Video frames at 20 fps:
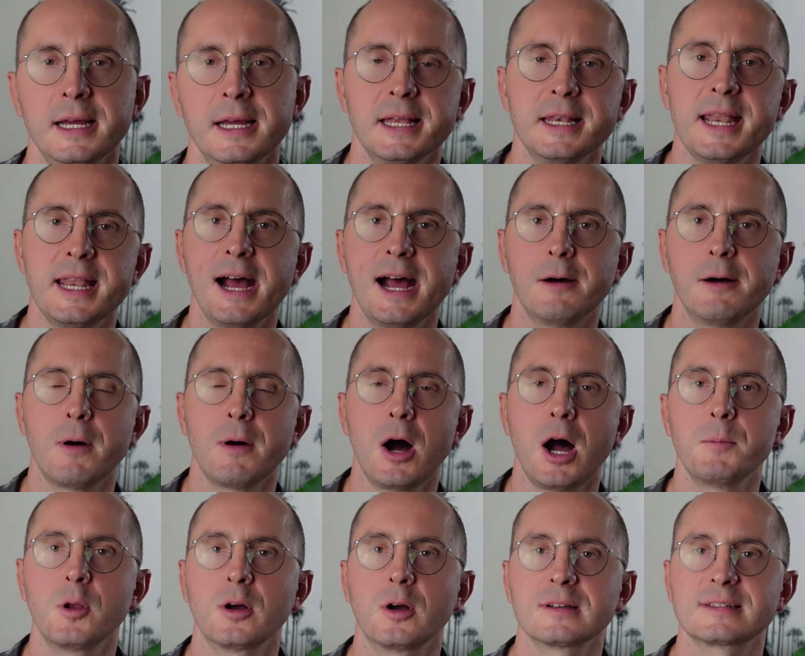Now,
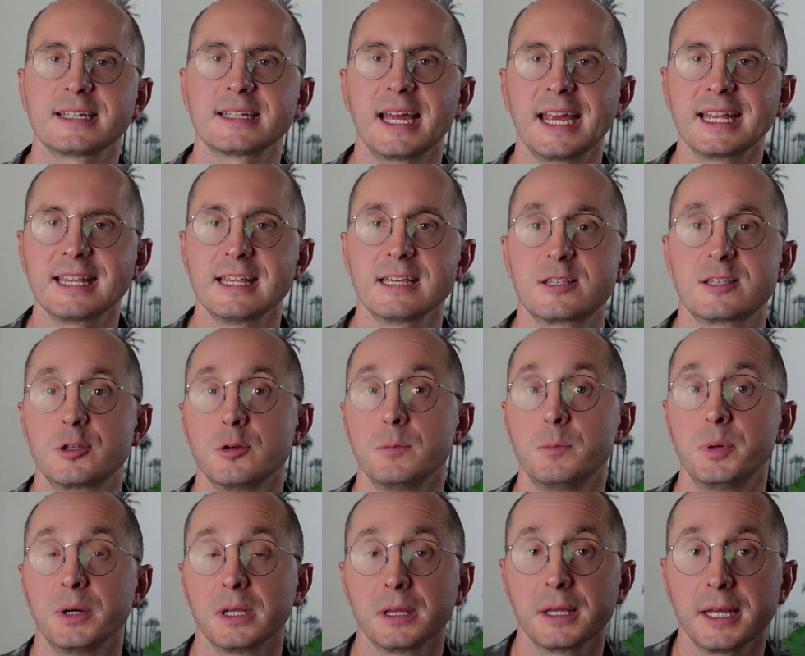I'm not saying this to
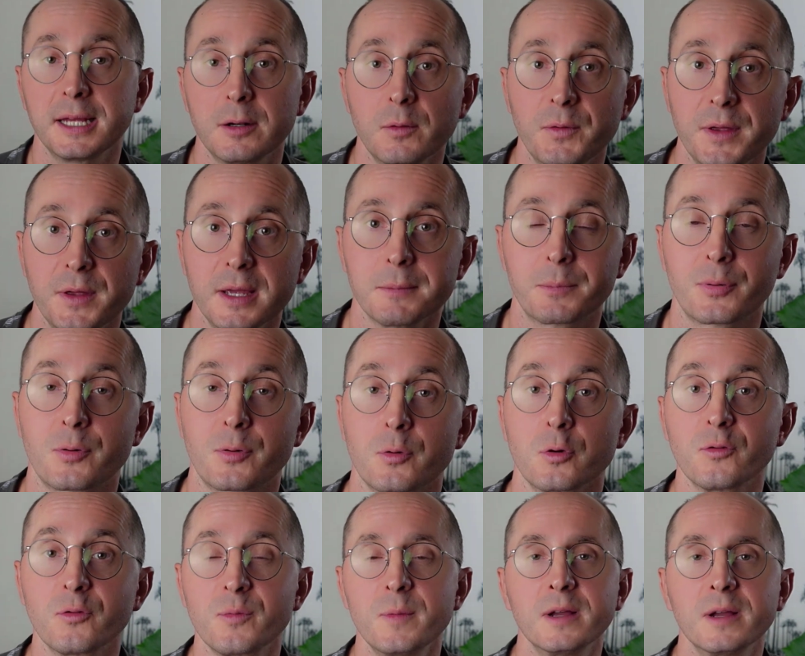belittle the
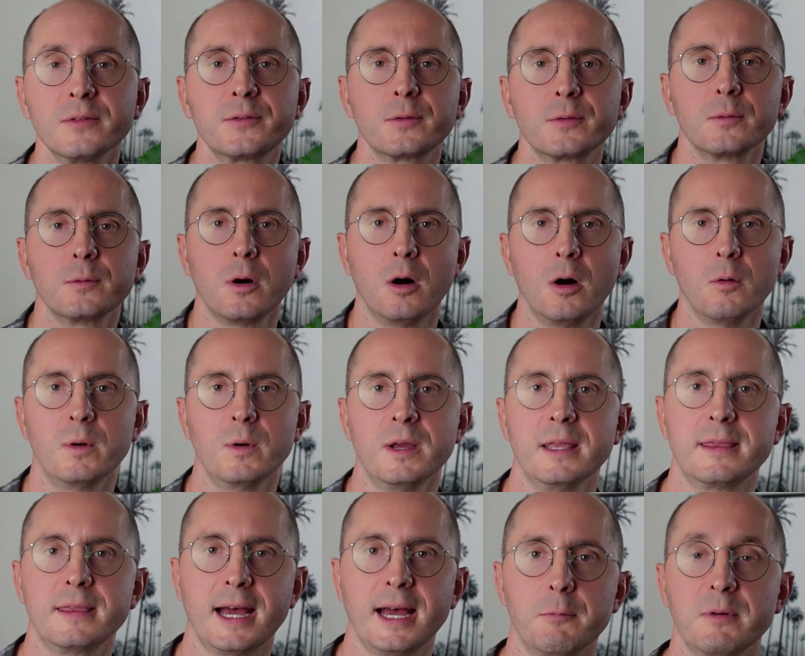improvement
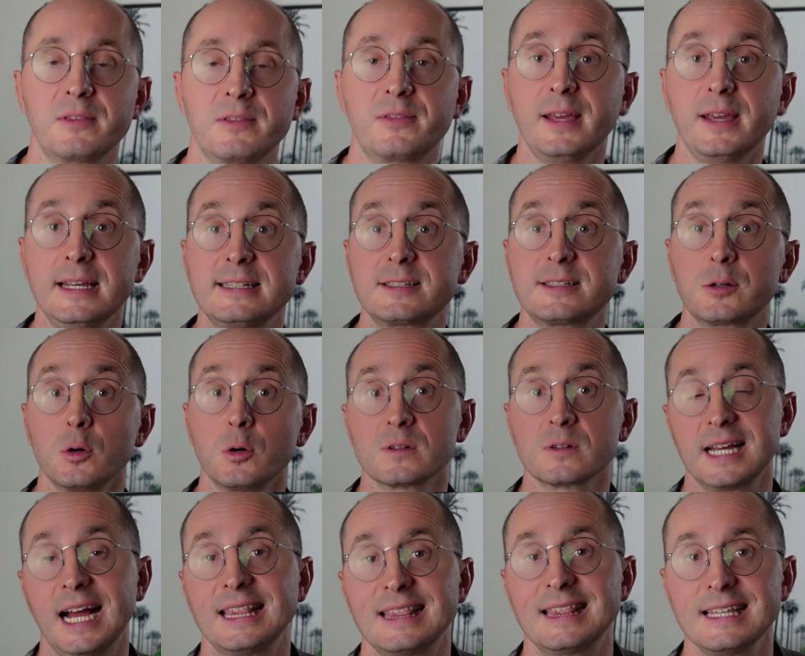with T-scores
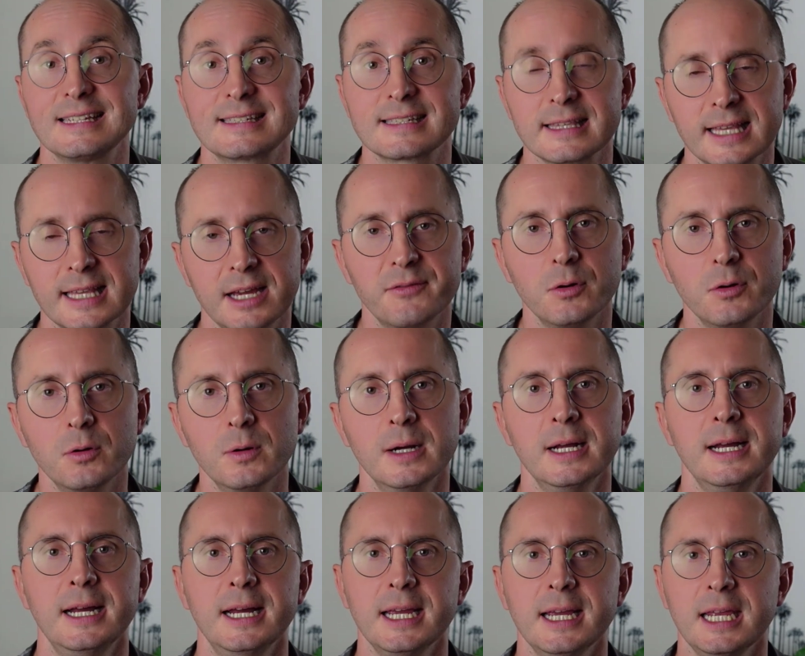at this level.
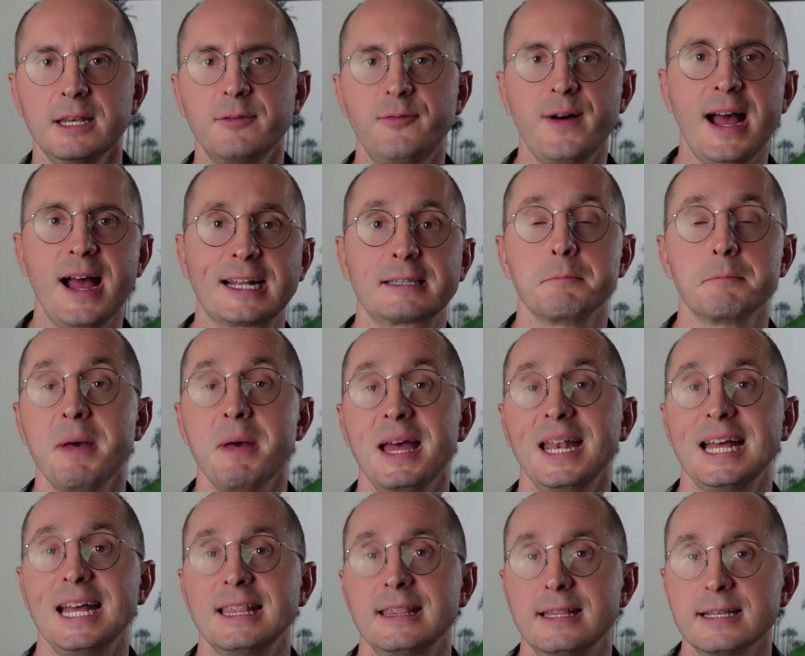In fact, men
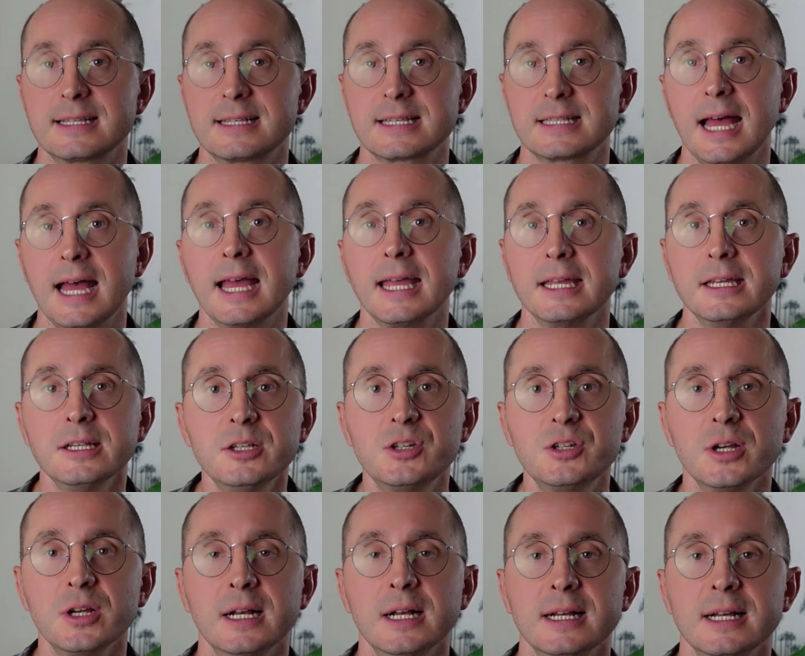at this
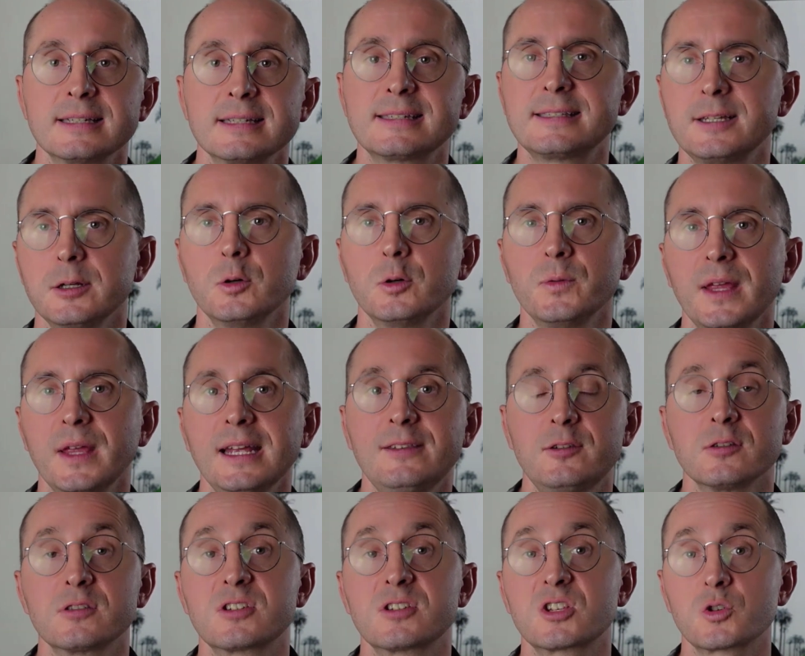stage still need
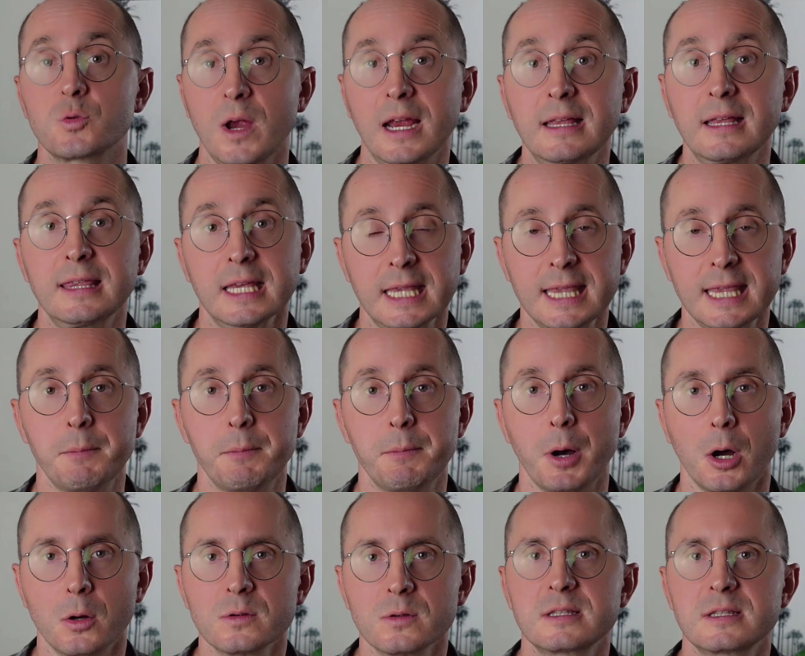to strengthen their
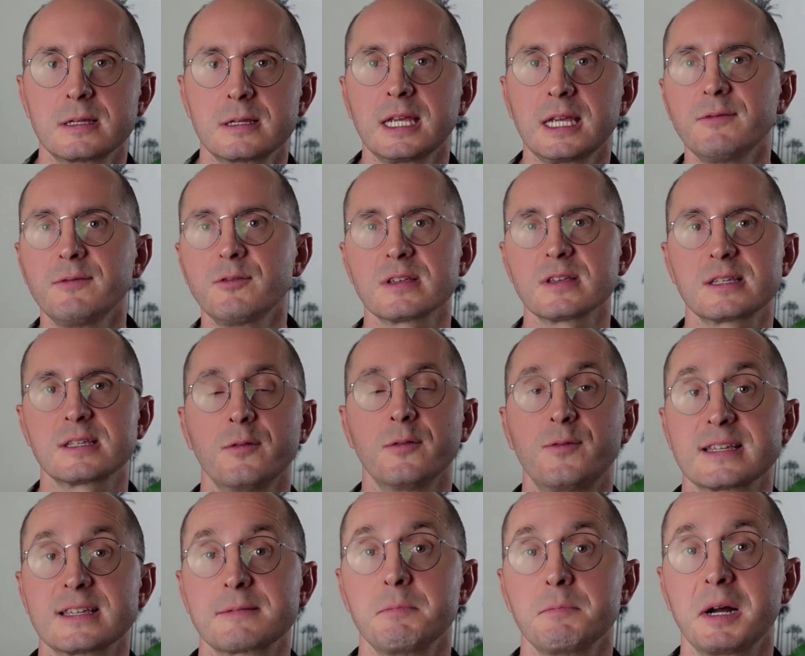bones to give yourself
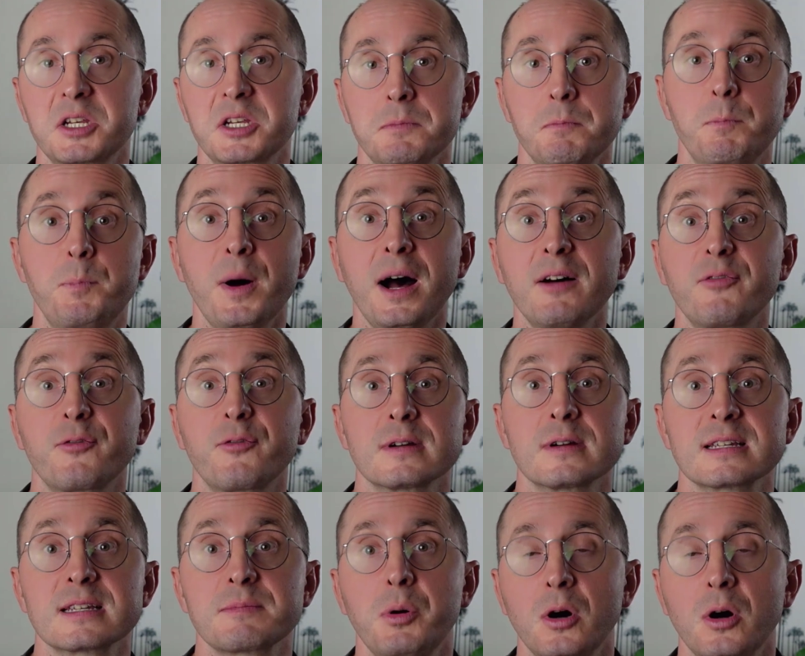as much buffer
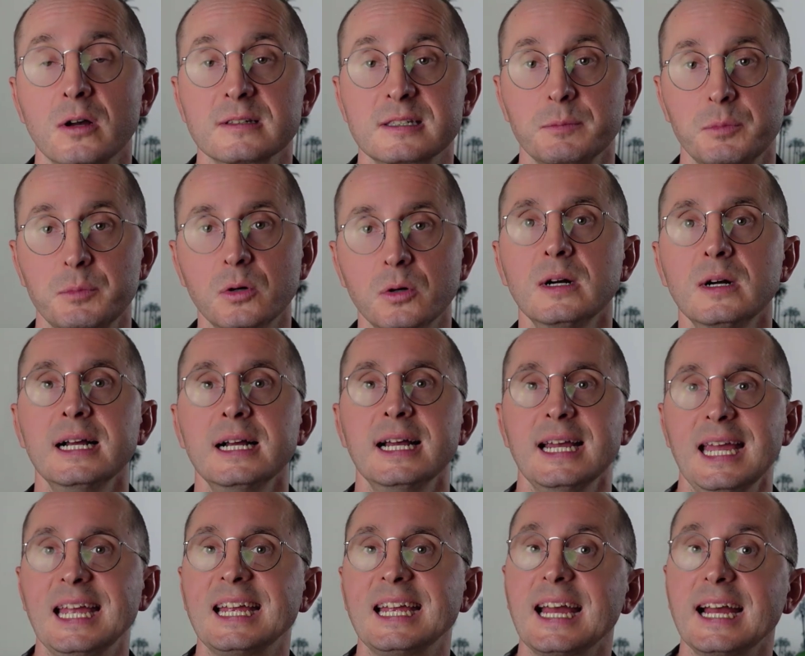as possible
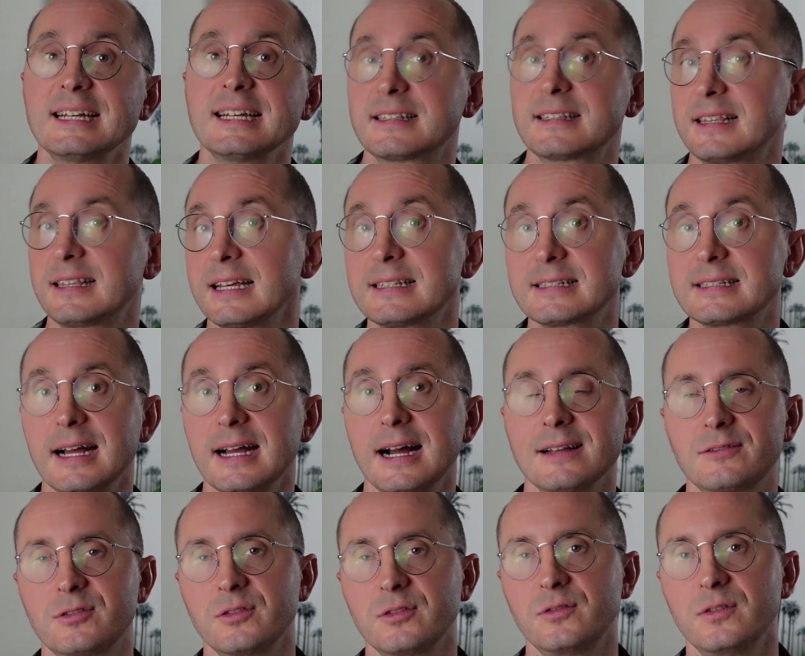in case things
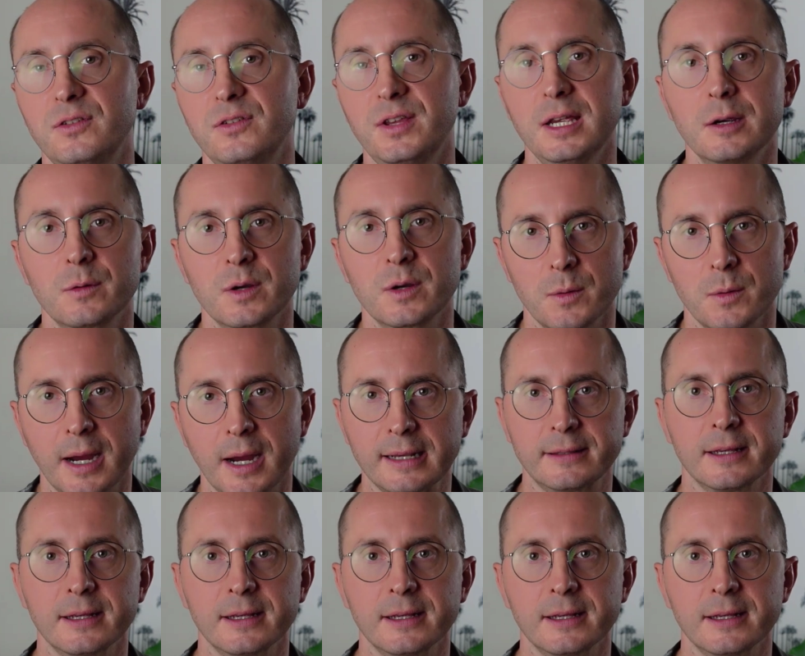start to deteriorate.